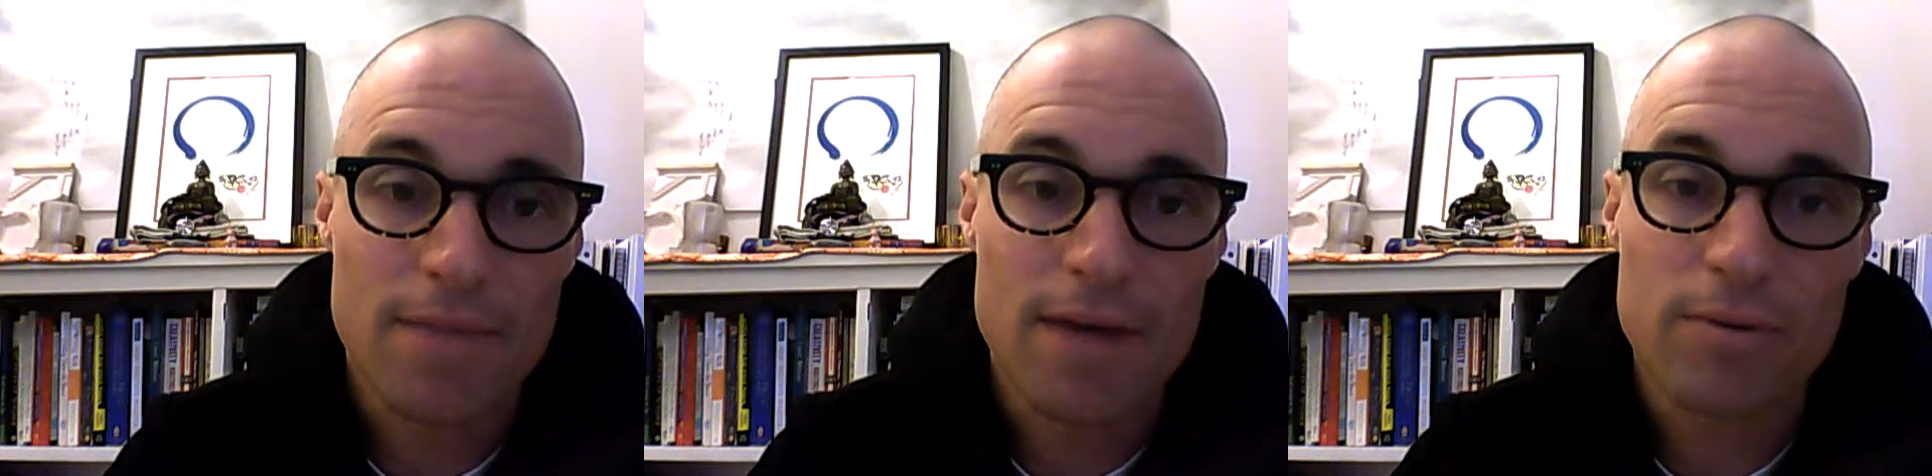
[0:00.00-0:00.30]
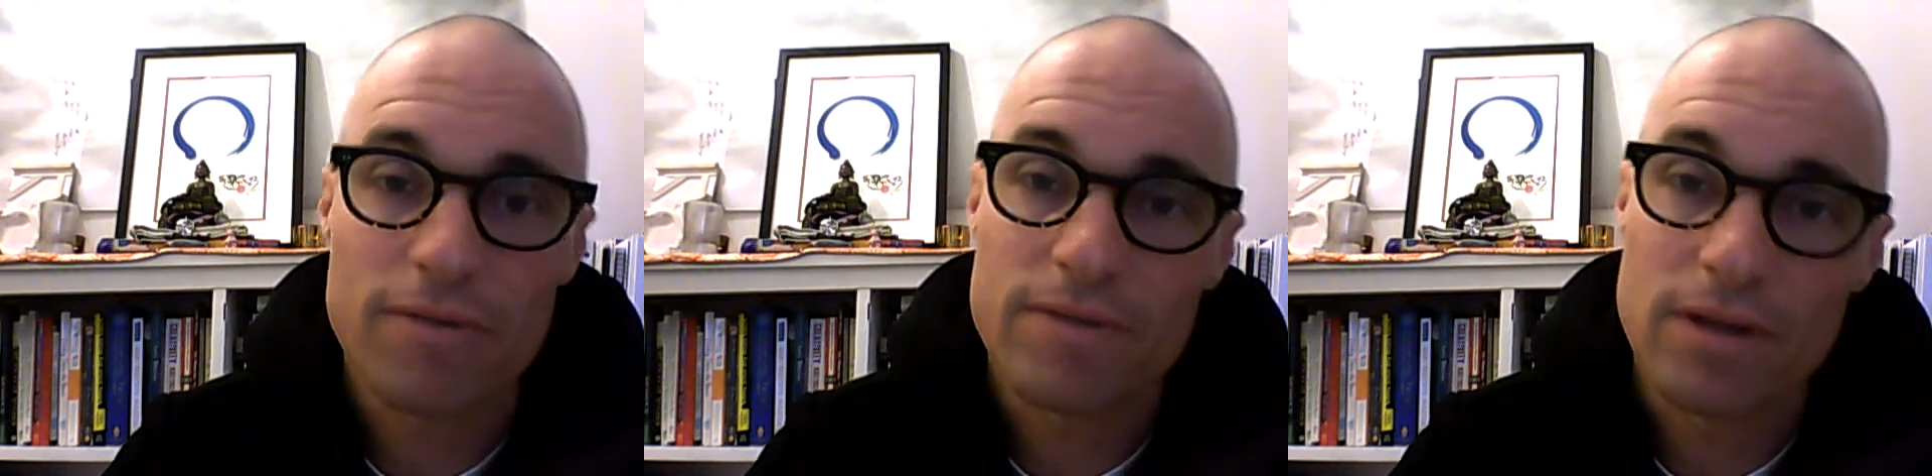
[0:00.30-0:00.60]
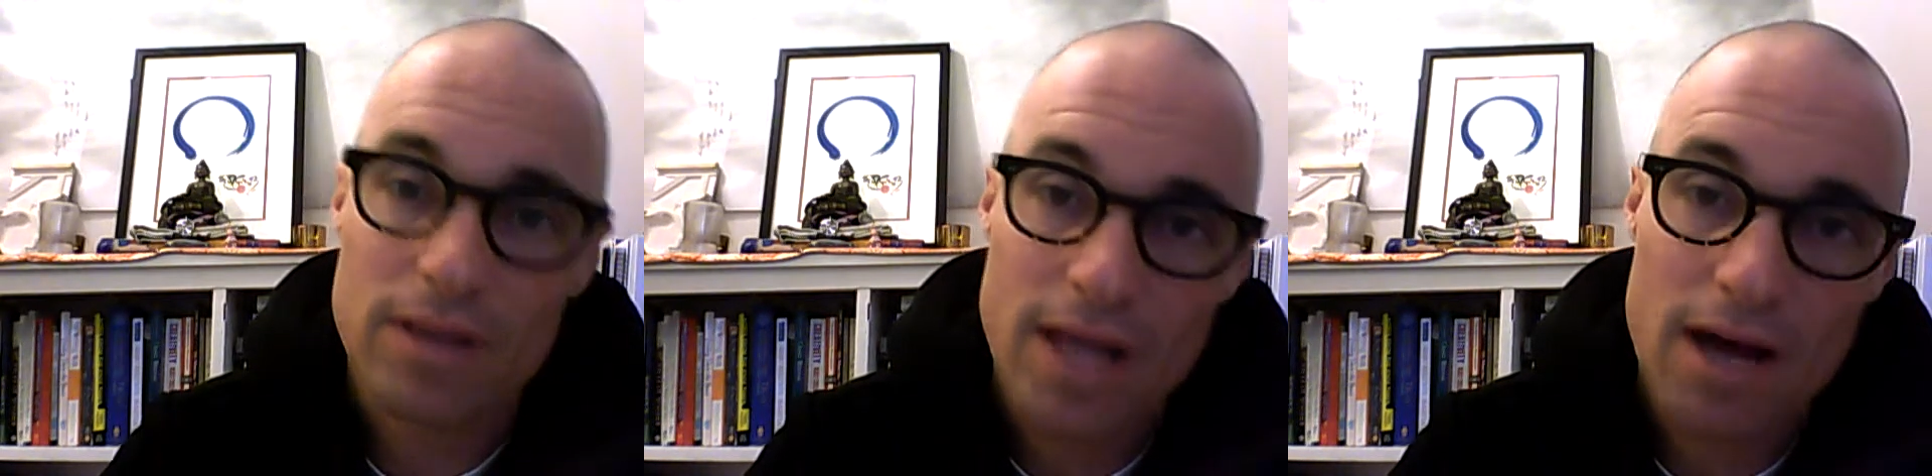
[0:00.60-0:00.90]
They will
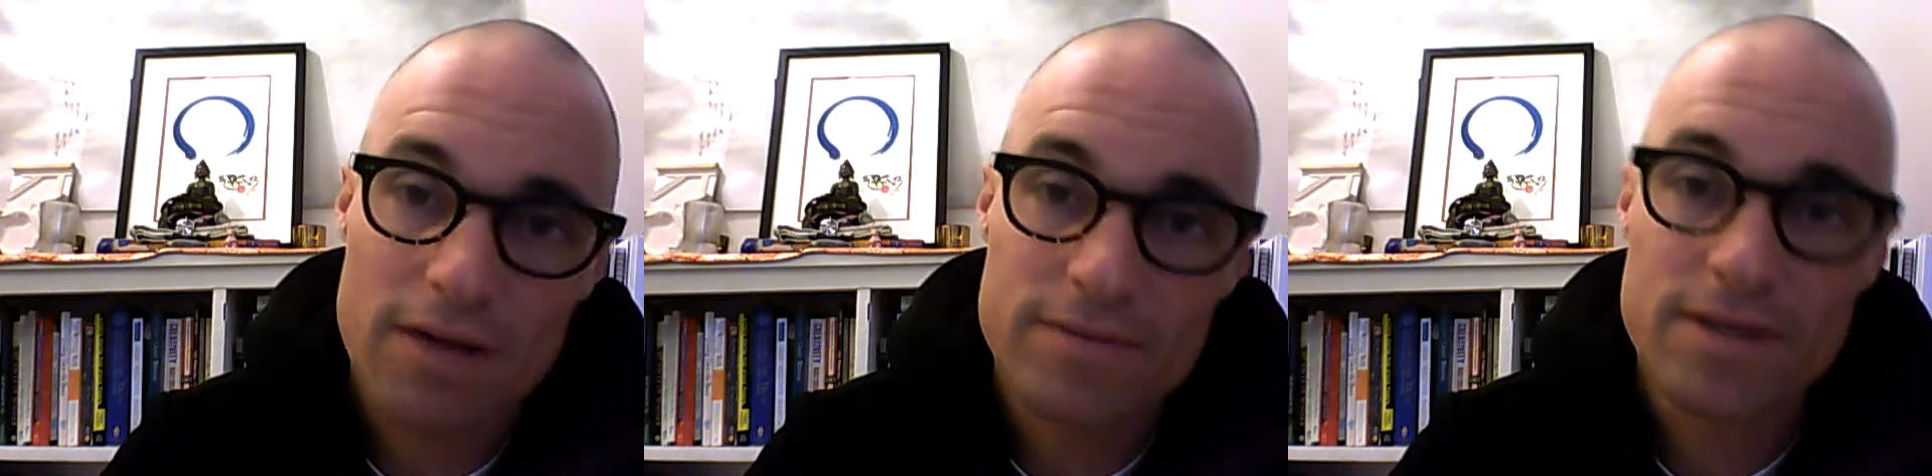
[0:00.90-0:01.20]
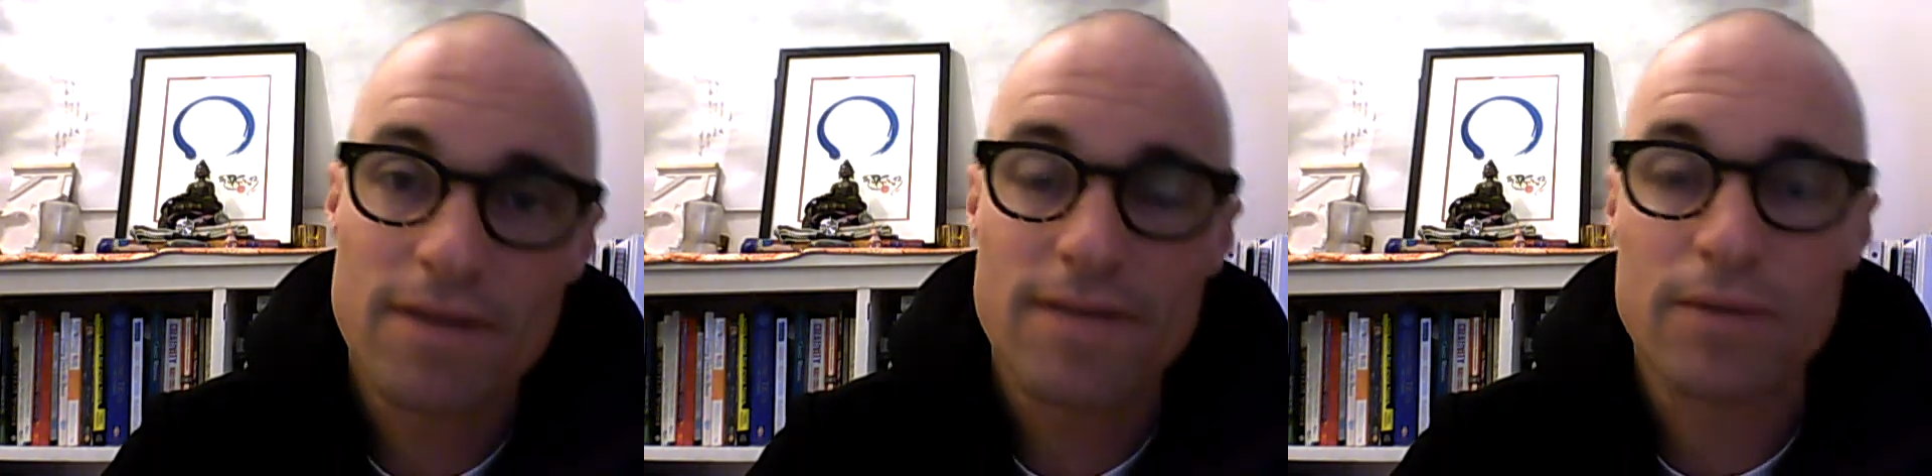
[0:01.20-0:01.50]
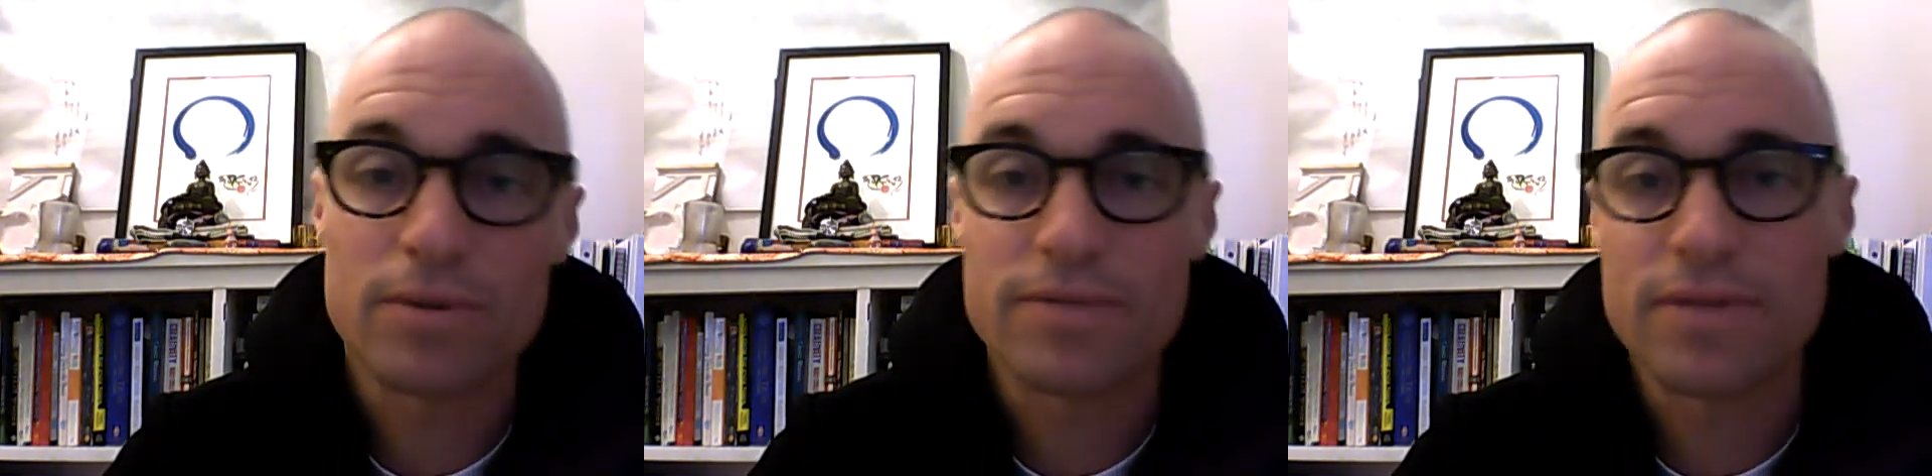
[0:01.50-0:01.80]
feel loved,
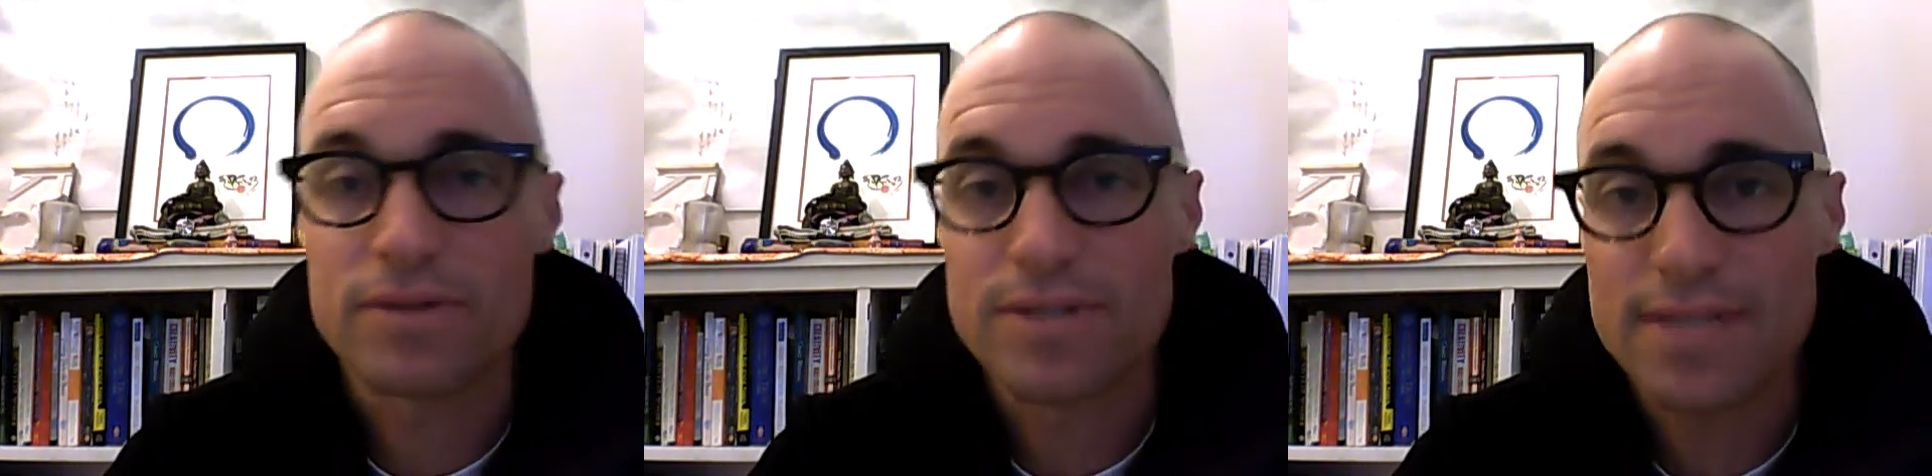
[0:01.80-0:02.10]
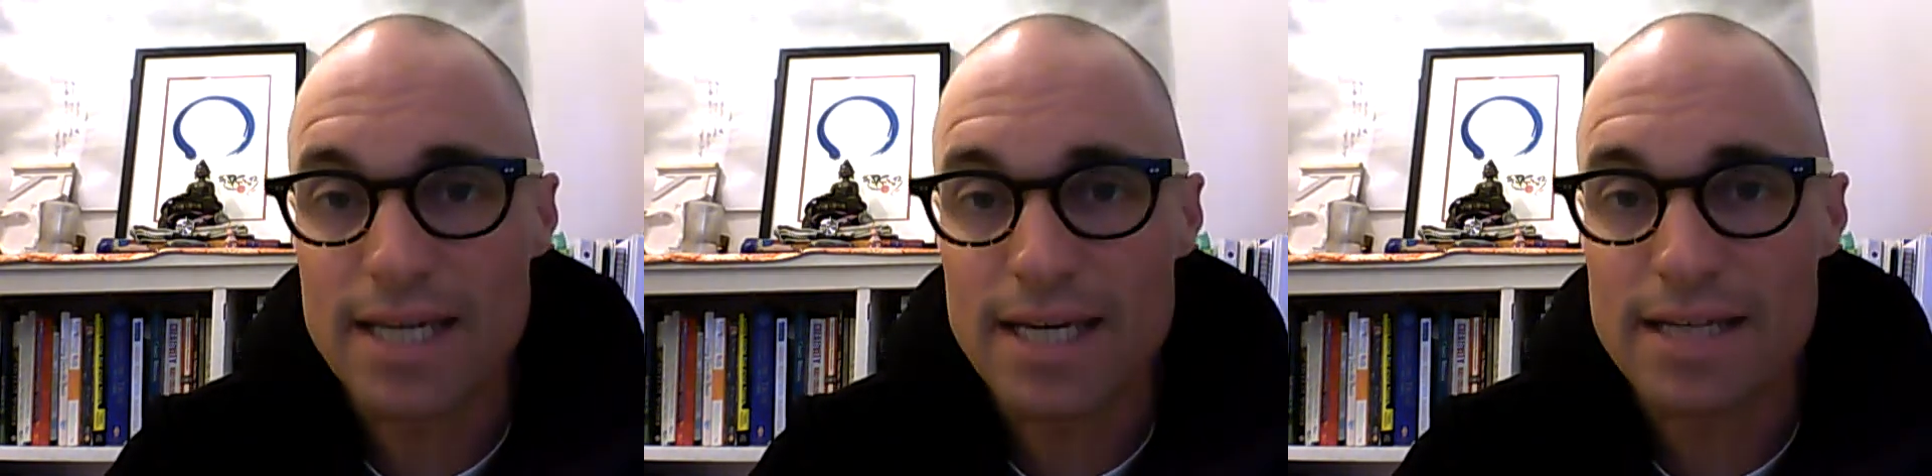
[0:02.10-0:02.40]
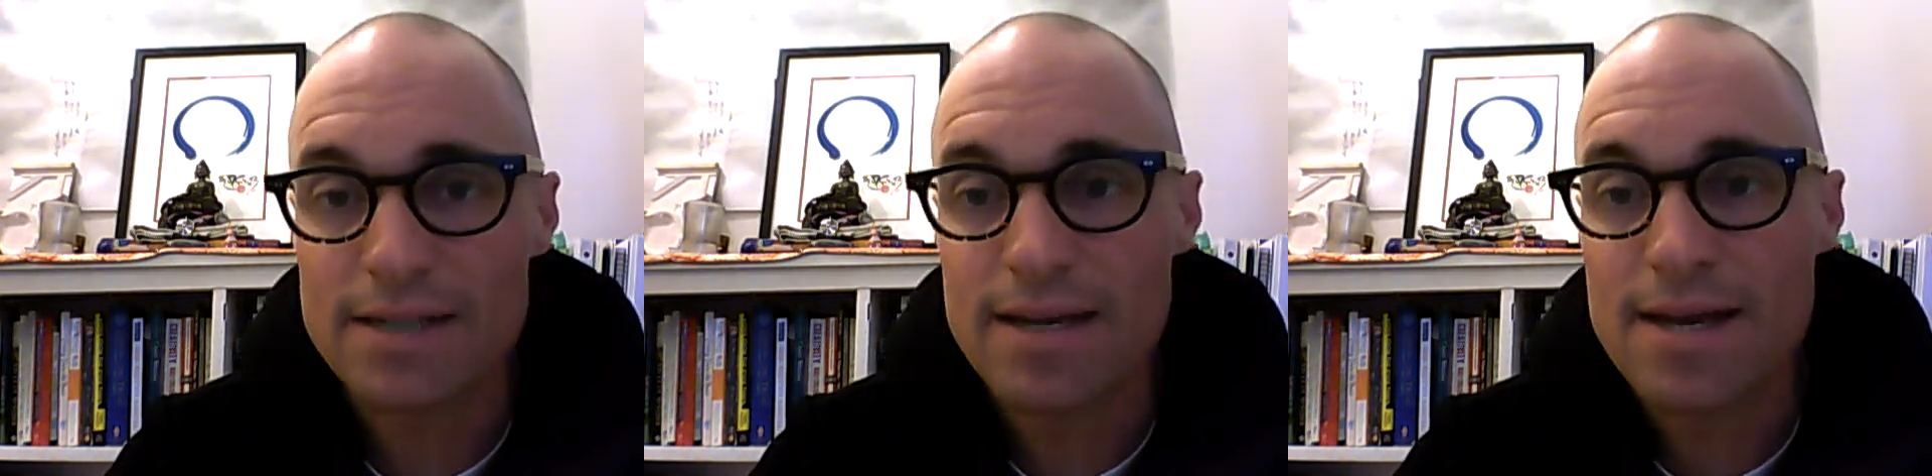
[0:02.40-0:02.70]
they will feel
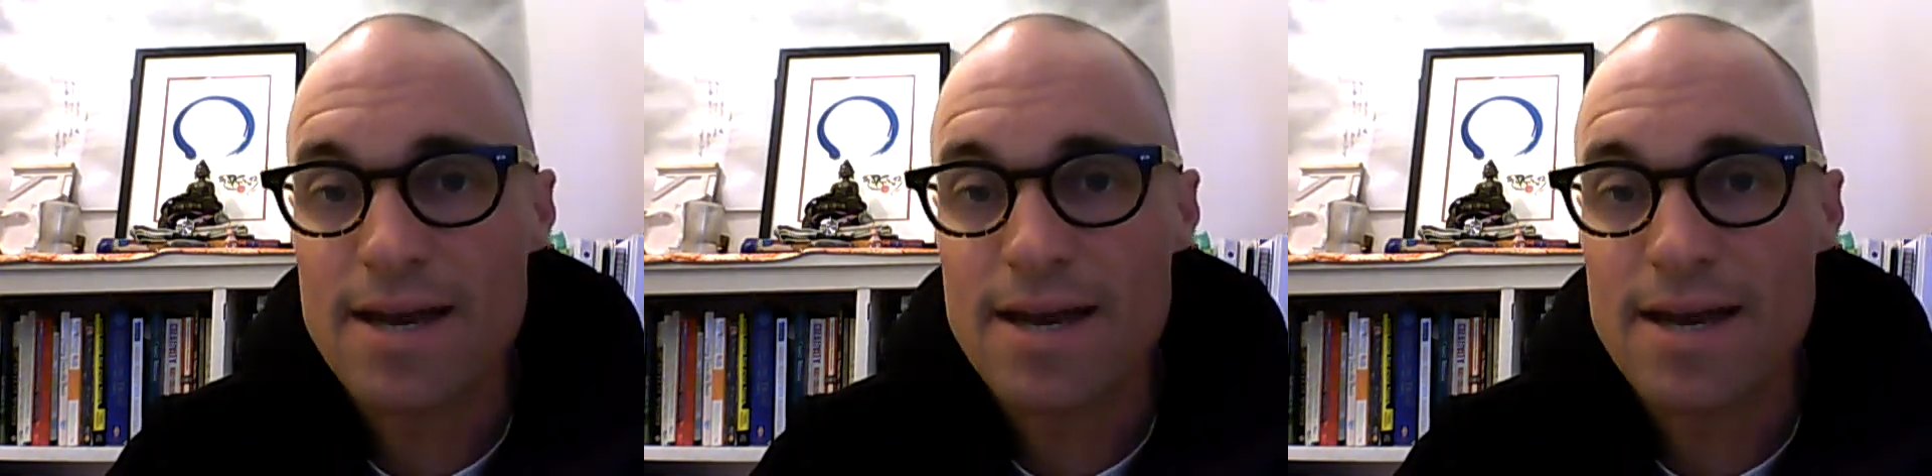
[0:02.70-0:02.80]
seen,